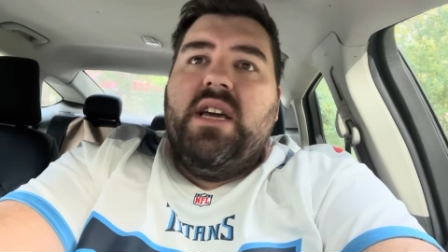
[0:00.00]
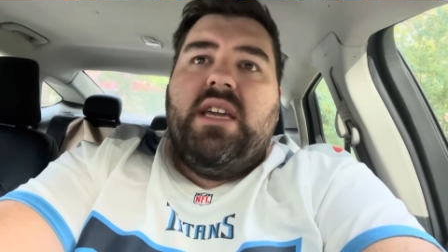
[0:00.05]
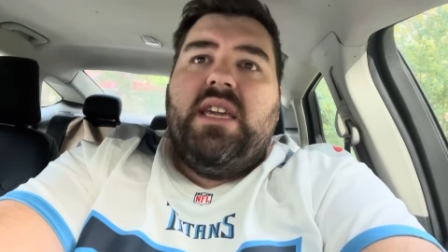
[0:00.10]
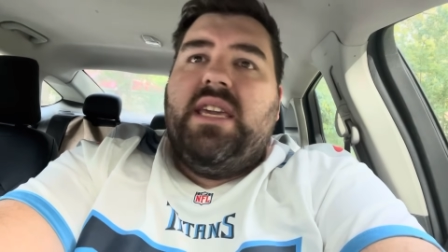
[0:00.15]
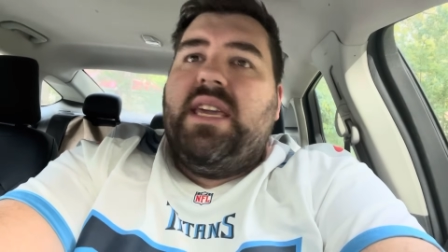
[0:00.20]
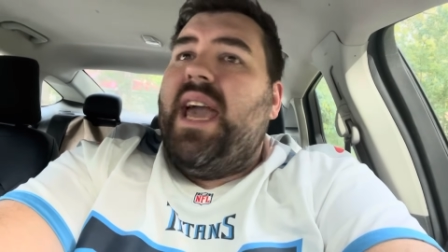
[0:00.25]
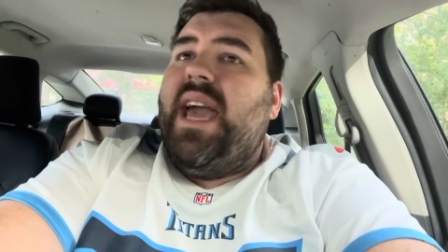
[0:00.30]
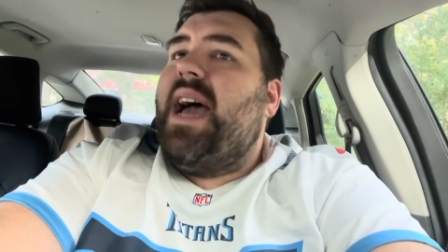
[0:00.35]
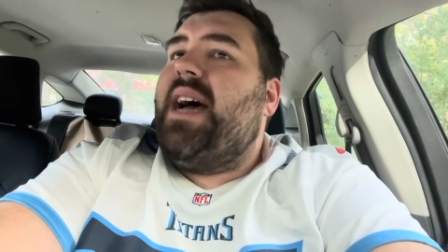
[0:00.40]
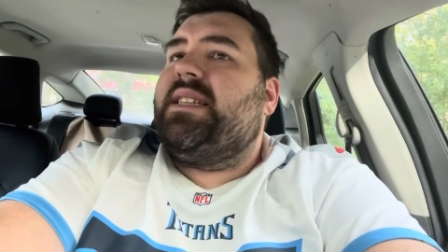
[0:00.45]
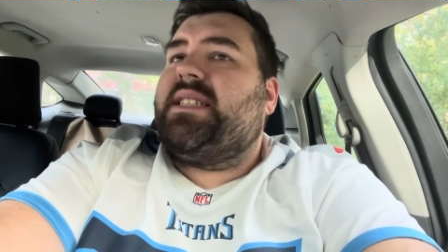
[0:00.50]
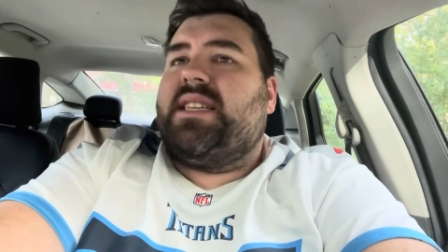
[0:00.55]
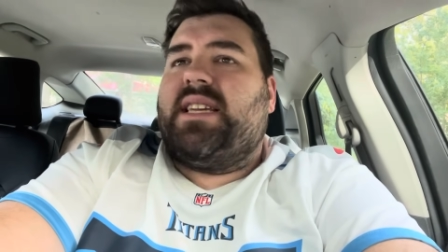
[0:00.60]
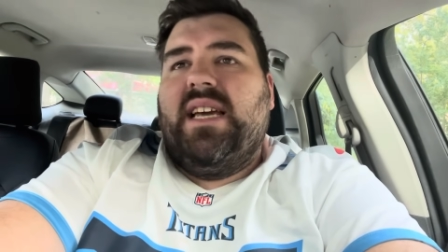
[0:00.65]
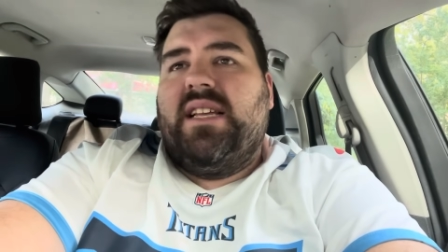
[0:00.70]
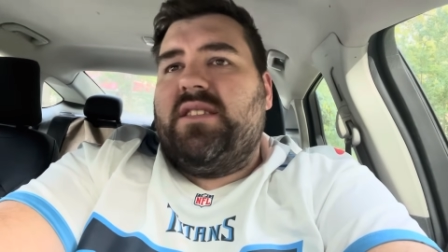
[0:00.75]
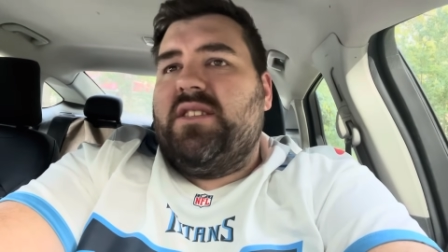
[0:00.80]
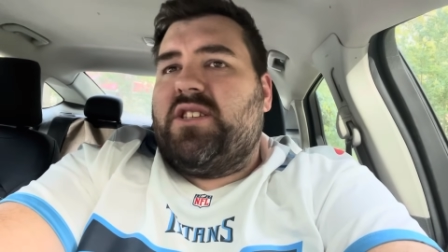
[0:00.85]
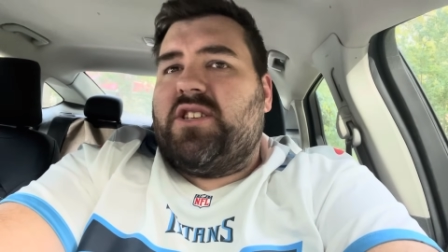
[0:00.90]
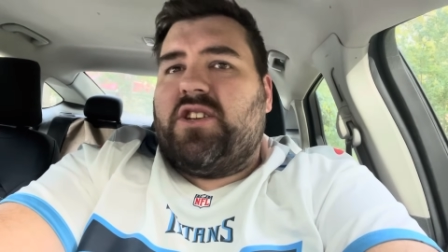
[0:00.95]
Yes,
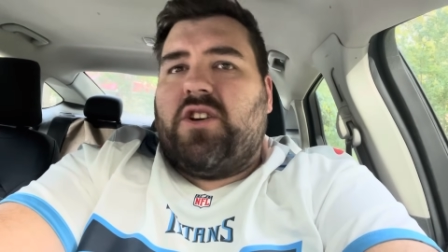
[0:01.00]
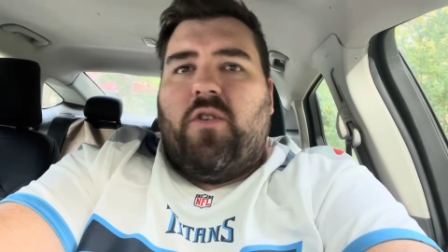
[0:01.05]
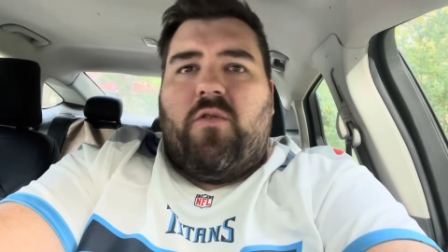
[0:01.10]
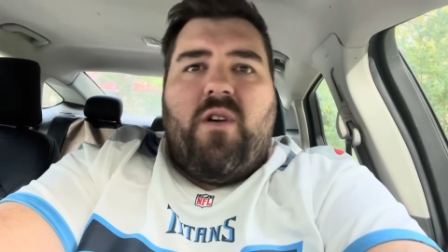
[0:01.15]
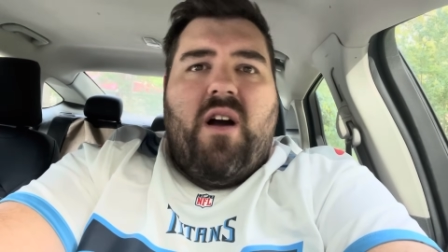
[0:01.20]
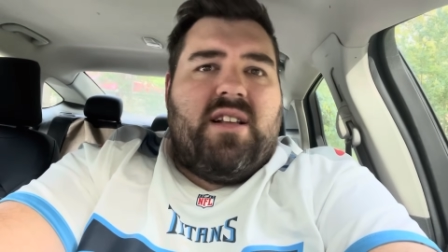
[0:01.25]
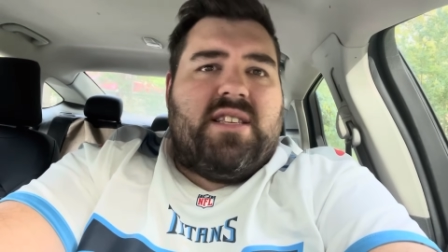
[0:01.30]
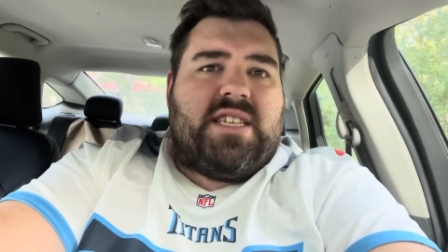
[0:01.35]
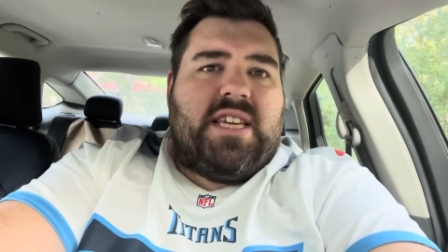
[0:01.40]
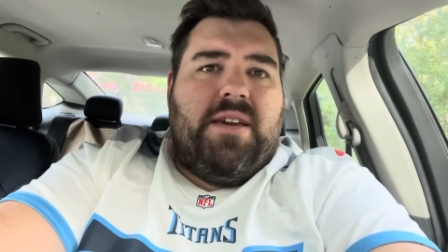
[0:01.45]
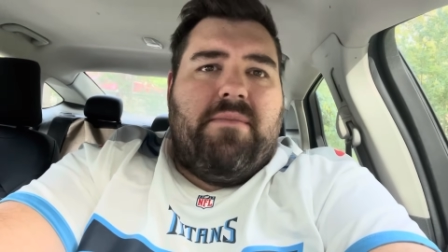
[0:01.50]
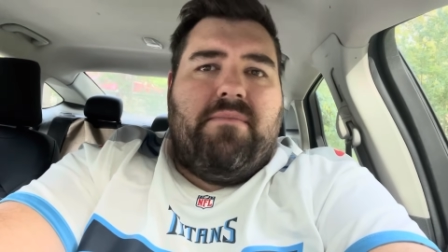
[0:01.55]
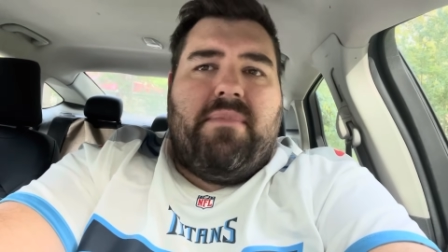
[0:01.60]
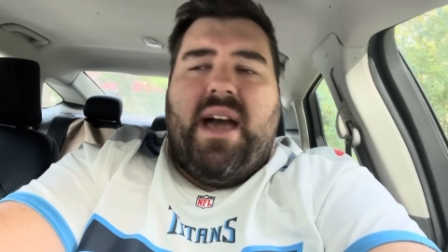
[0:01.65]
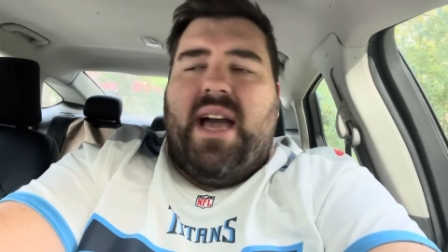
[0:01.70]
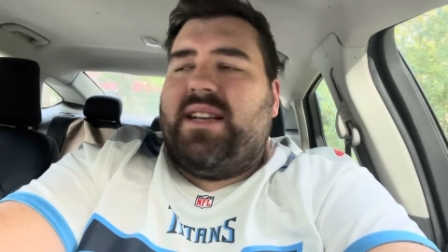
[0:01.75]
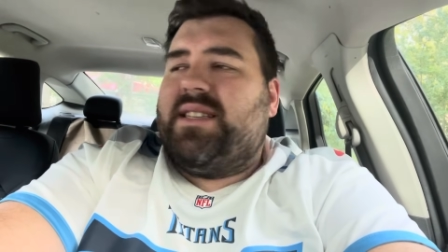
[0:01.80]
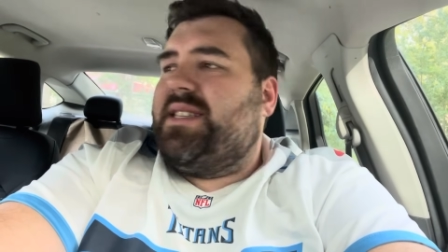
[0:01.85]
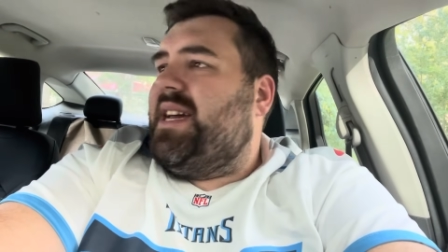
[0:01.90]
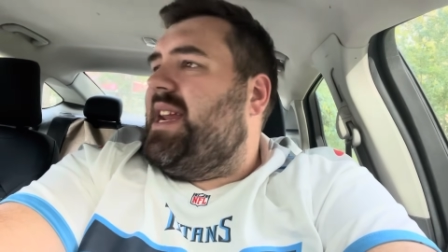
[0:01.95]
getting Skoronski
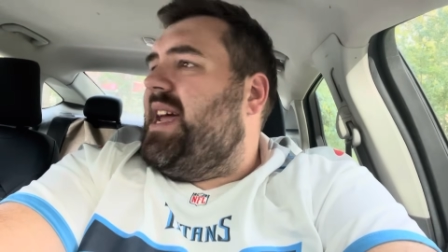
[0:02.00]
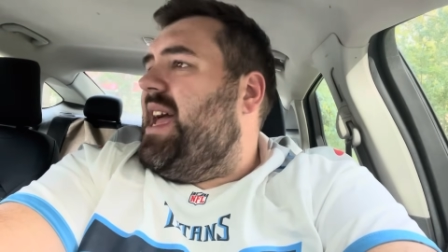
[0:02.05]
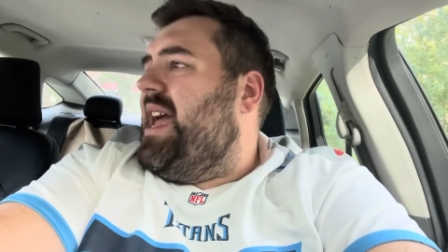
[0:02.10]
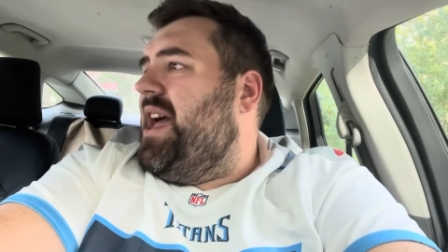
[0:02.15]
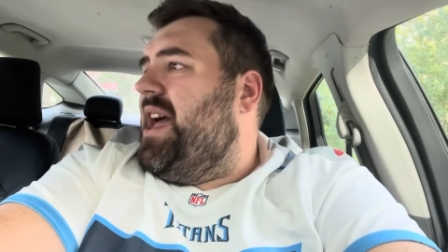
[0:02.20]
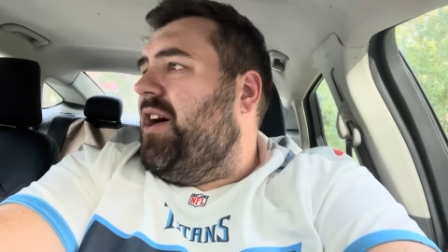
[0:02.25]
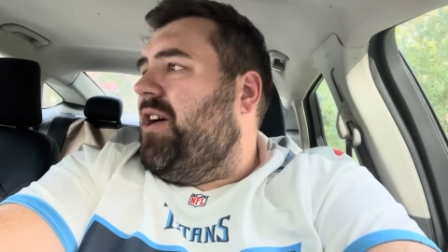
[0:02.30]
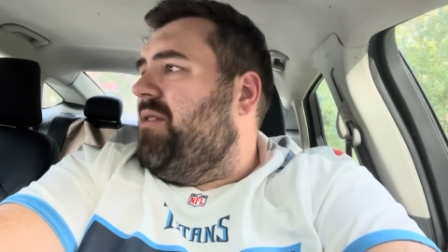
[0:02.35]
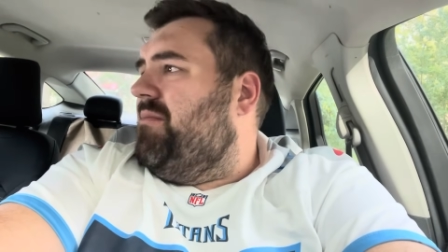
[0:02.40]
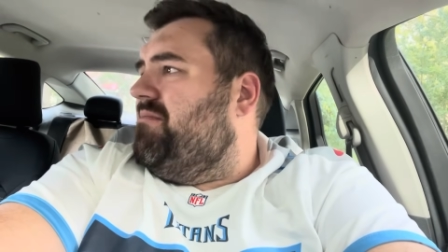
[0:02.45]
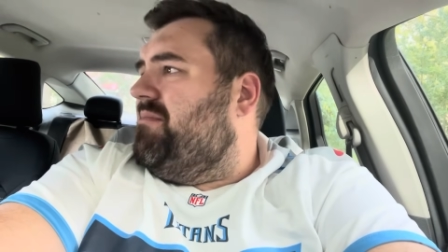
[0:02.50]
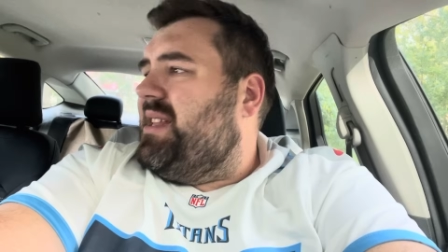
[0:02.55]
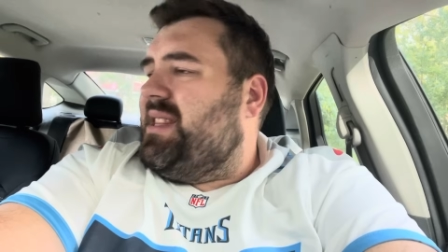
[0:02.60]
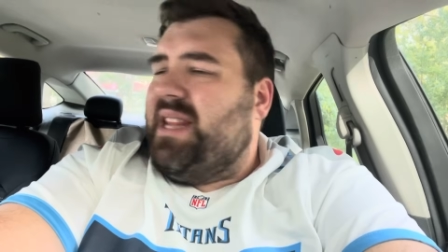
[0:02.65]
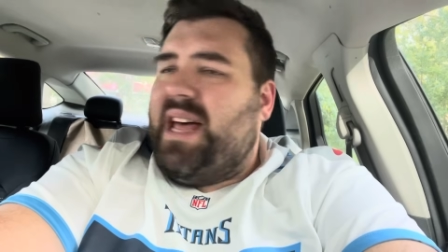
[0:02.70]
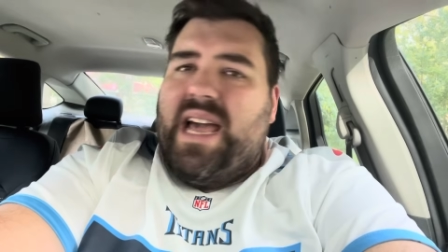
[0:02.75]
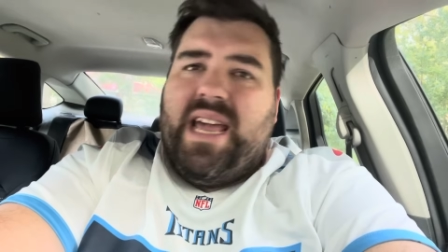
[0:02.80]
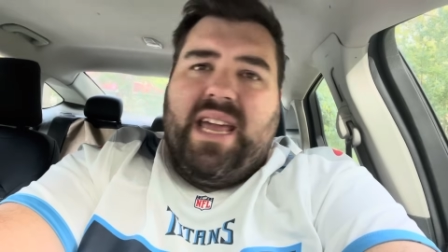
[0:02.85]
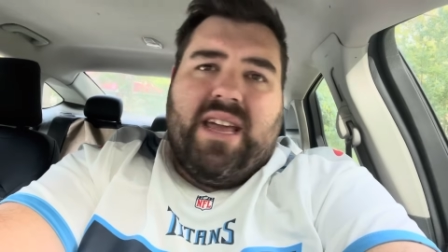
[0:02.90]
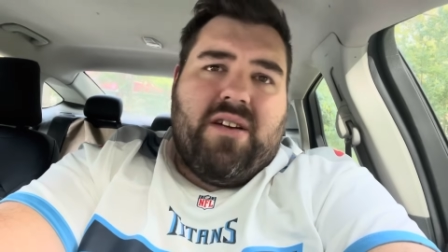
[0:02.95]
back is going to help, but
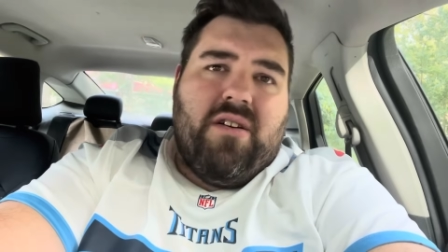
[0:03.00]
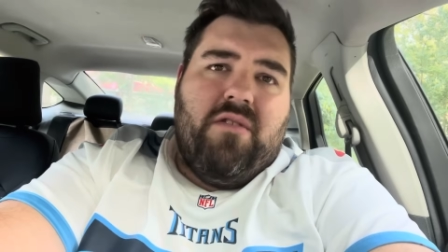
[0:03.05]
like,